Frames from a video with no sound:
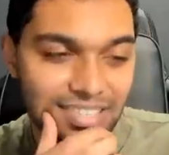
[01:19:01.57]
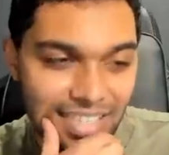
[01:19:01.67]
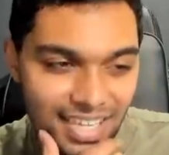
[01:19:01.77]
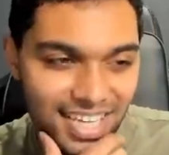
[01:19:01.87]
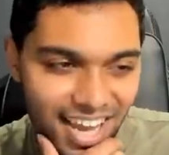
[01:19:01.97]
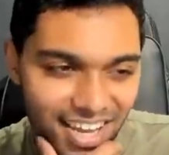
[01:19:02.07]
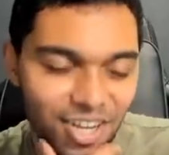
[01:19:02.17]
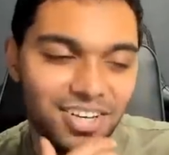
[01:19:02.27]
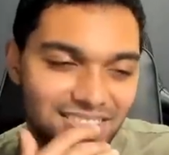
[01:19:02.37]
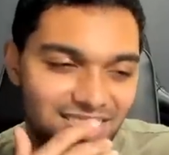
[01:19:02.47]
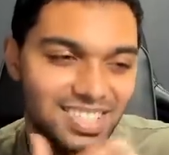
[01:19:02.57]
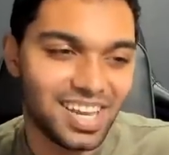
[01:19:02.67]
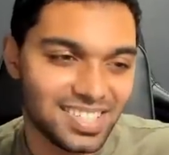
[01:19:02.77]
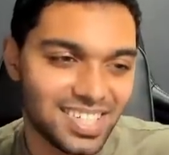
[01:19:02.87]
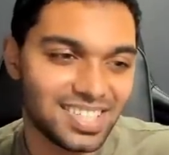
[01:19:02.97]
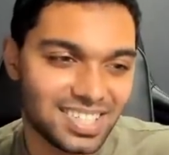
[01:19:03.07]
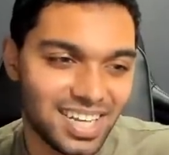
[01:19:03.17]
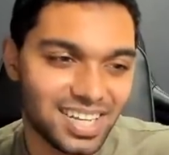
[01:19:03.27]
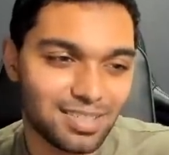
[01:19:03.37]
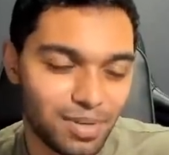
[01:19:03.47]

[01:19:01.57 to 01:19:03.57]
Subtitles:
Deskainu, because he stays at his desk.